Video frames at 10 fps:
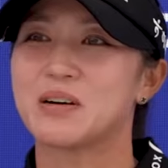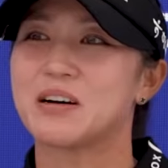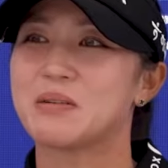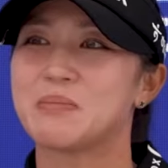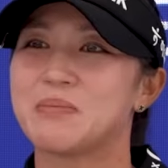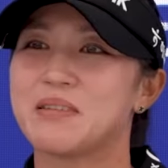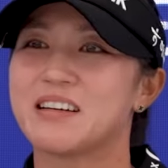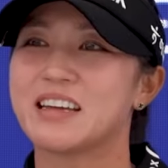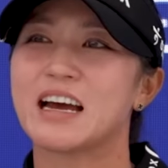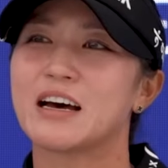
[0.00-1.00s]
well.
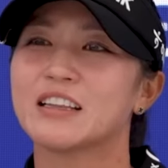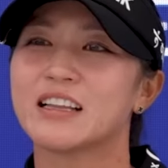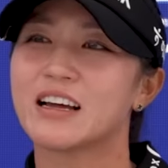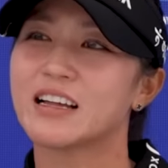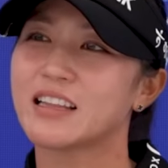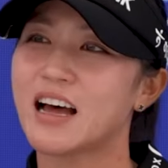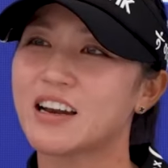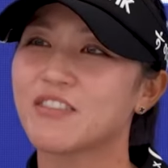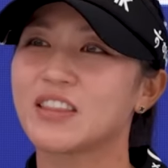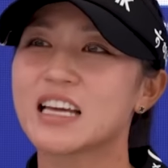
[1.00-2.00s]
But yeah, a
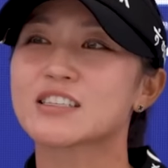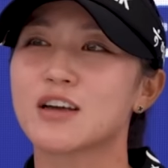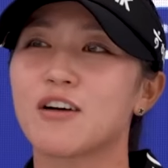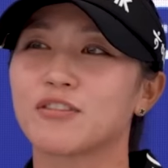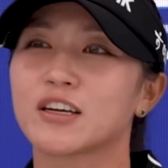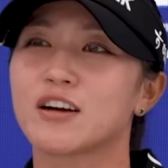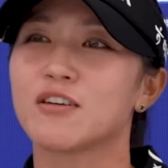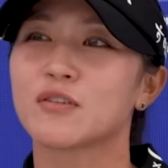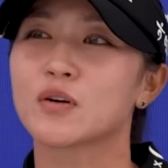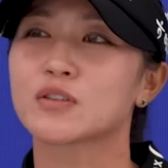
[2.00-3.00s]
lot of things off the
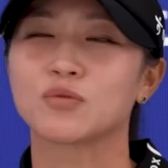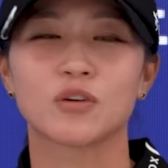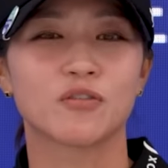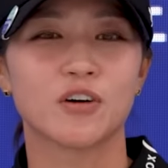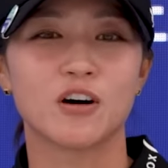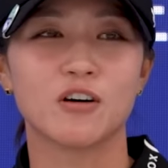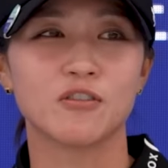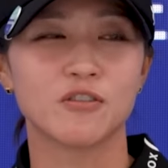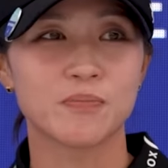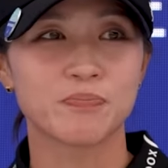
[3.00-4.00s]
golf course
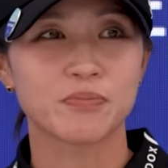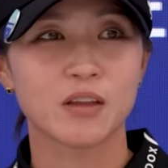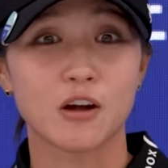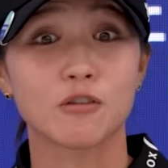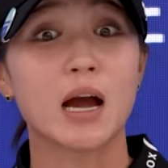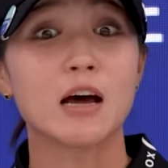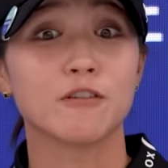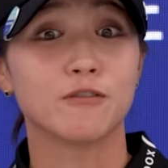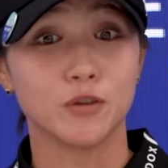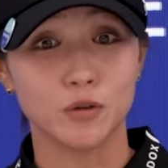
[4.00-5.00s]
revolve
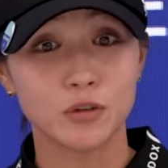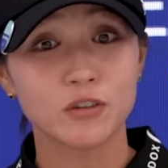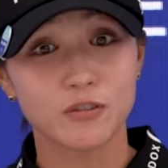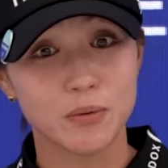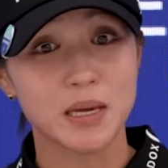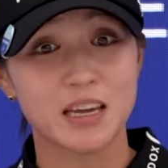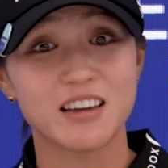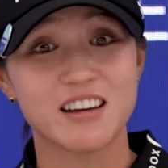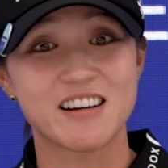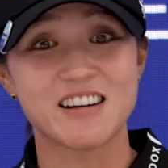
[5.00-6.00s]
around food for
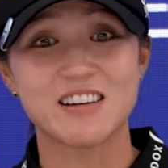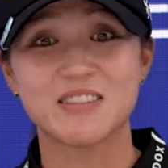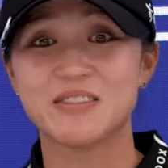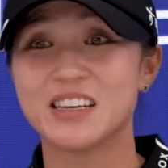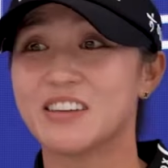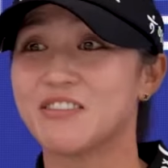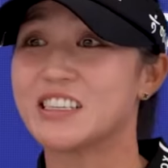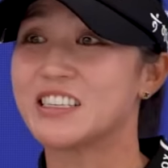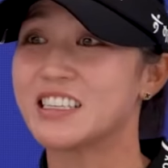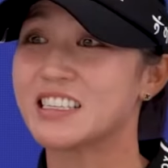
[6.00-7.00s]
me,
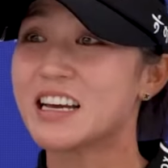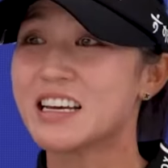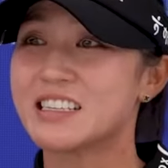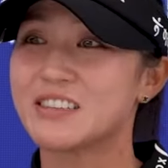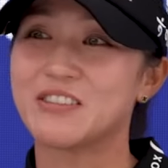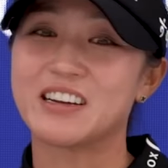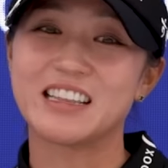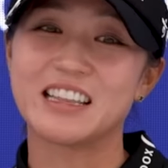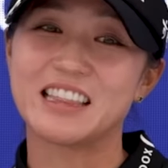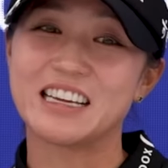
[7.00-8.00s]
which is one
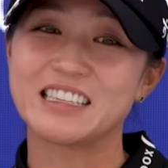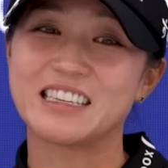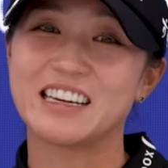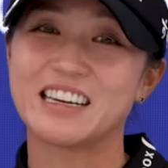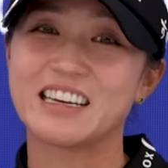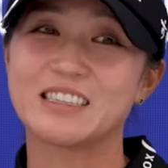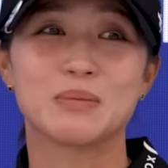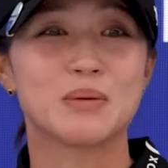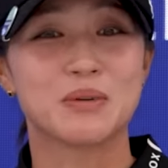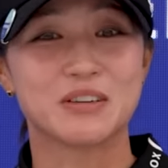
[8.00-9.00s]
of the things that gets
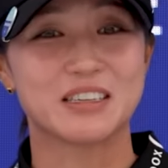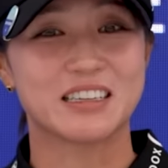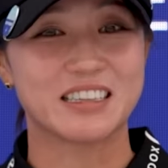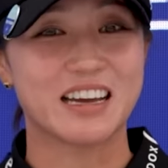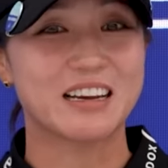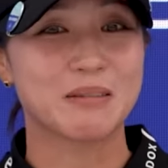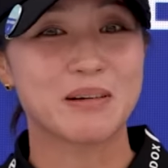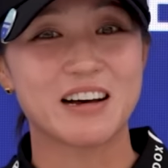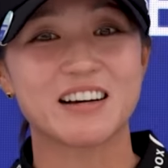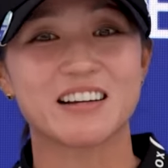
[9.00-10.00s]
me most excited
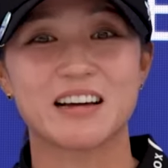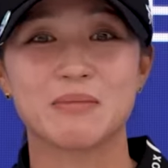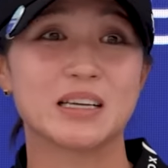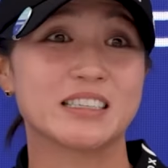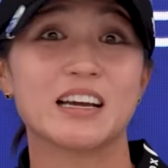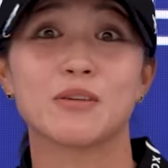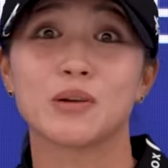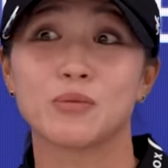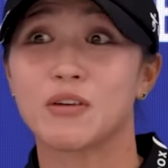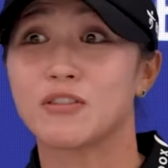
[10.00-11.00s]
about. I'm excited
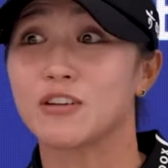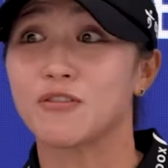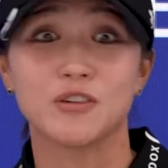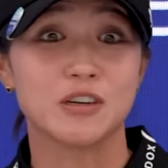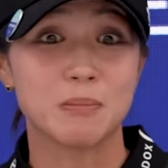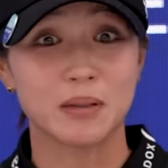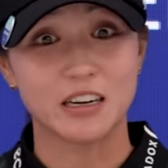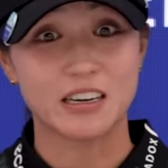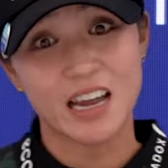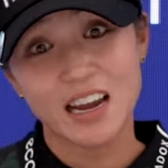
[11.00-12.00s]
when we have good food and
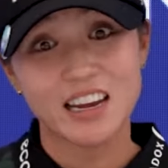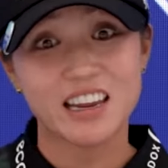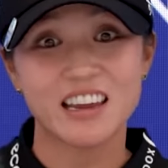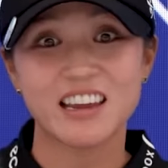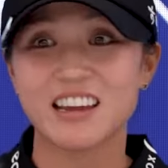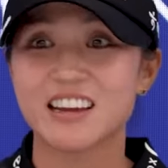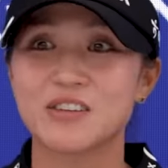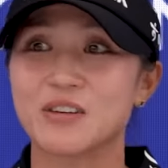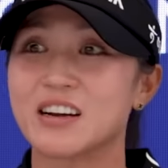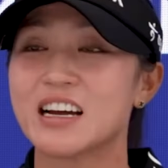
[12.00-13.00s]
player dining
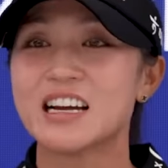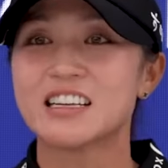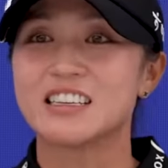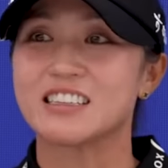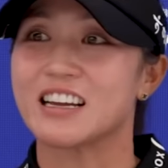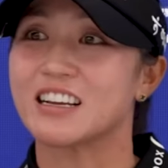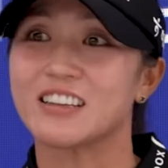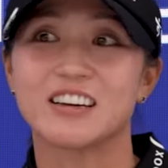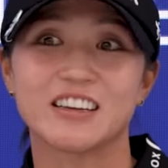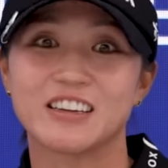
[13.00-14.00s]
or just like a
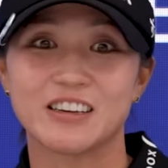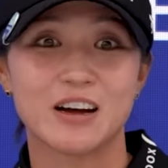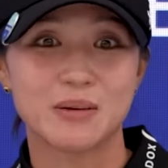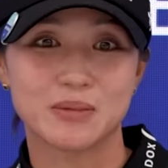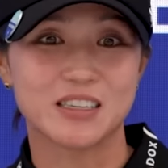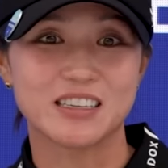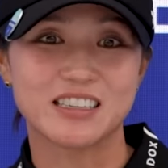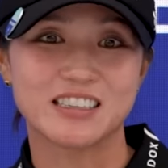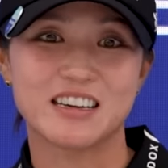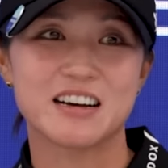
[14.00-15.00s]
lot of good
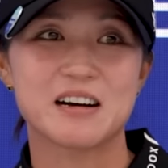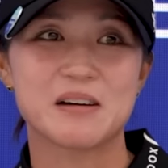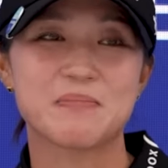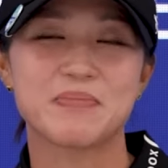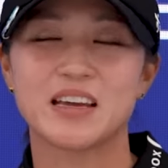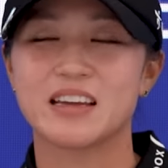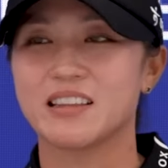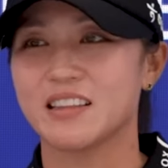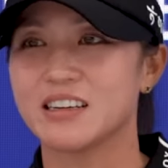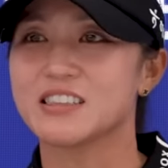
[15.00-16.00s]
options.
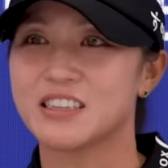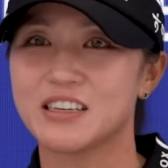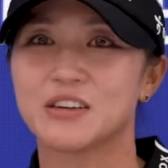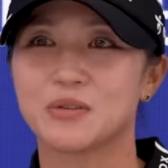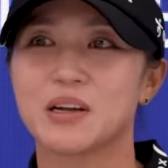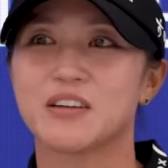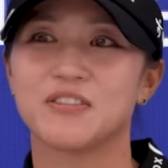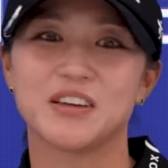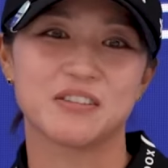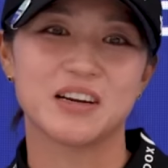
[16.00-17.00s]
And there's, you know, quite a
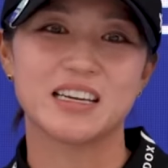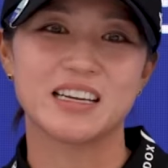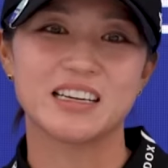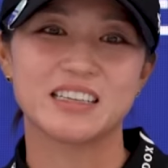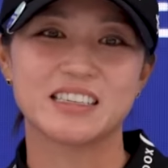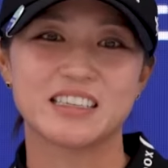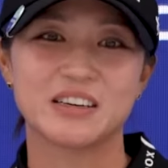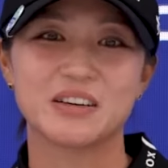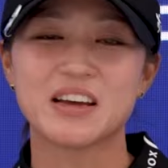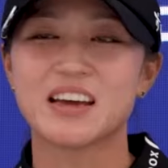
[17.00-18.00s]
few around here.
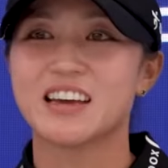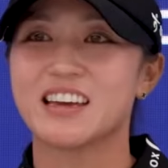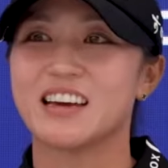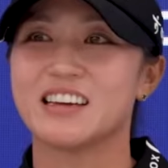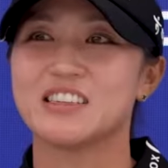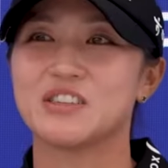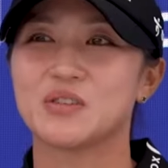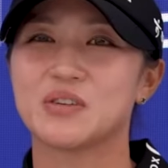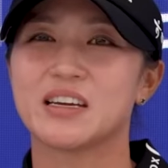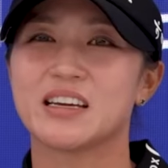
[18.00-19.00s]
So yeah,
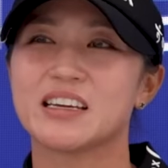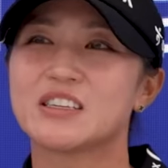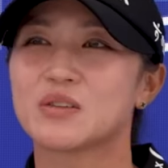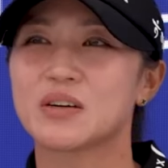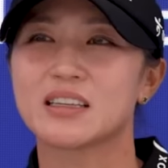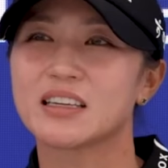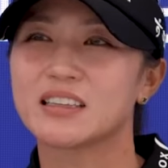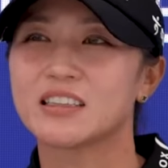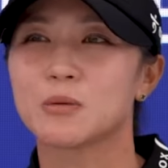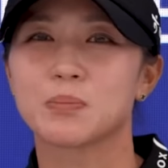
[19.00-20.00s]
enjoying the
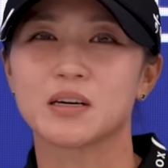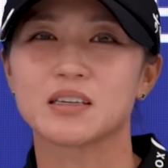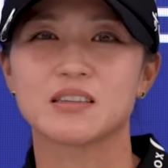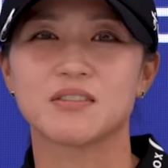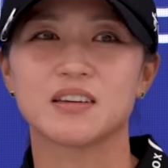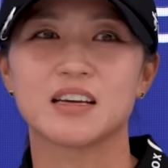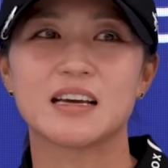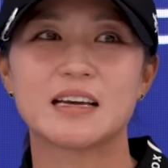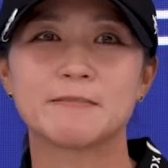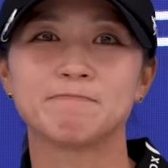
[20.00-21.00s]
little perks of
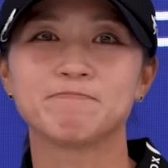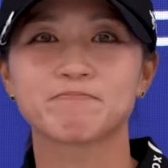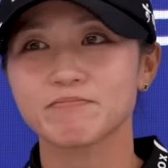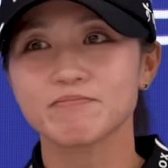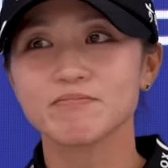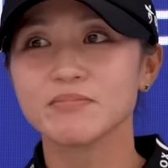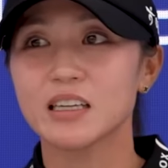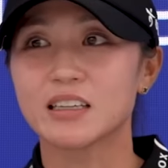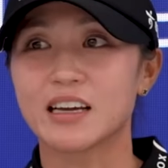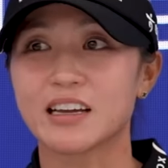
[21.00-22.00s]
it. And
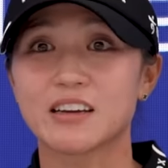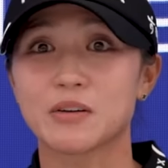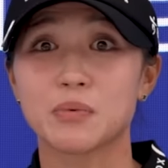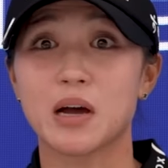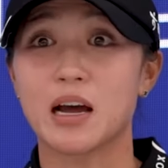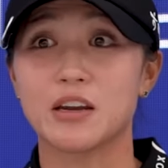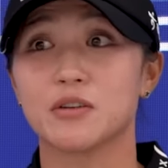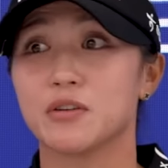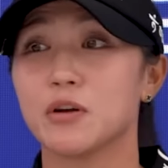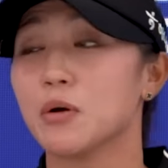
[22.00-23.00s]
like, I
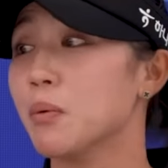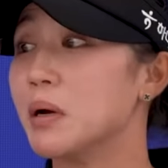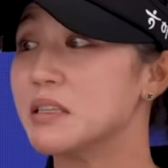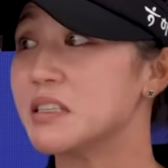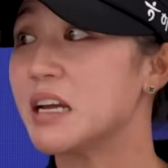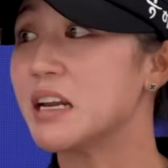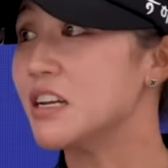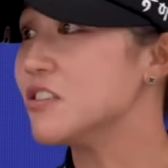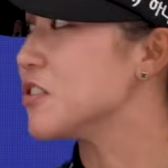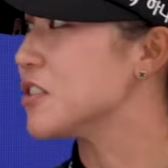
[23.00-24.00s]
don't know when St.
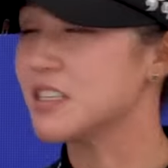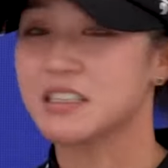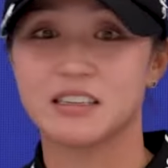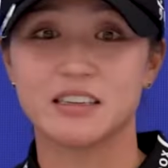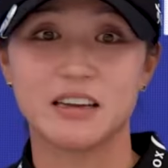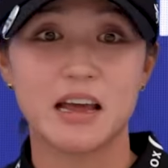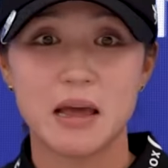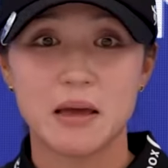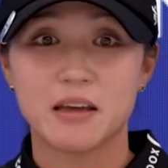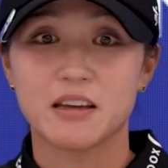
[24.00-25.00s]
Andrews
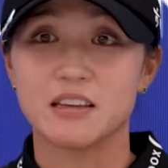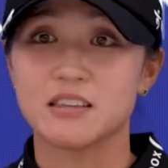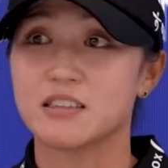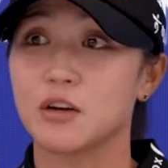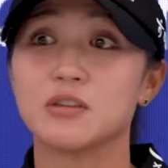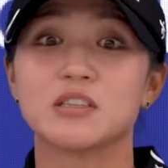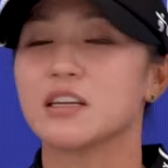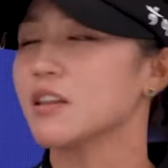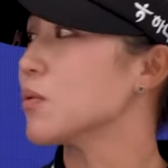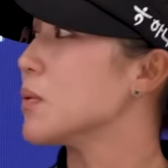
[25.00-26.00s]
is
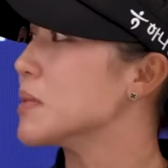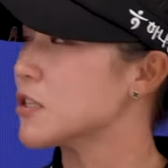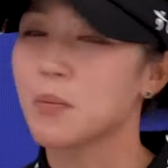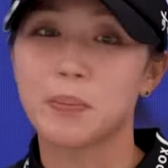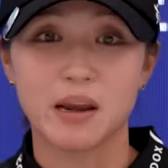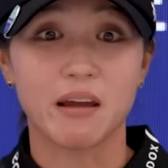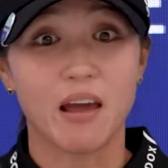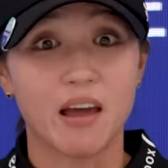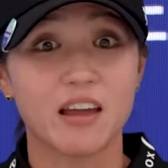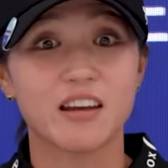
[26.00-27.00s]
hosting the Women's Open
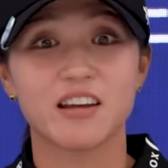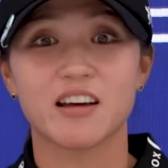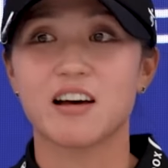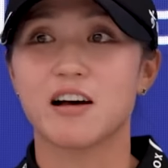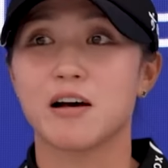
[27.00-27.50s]
again,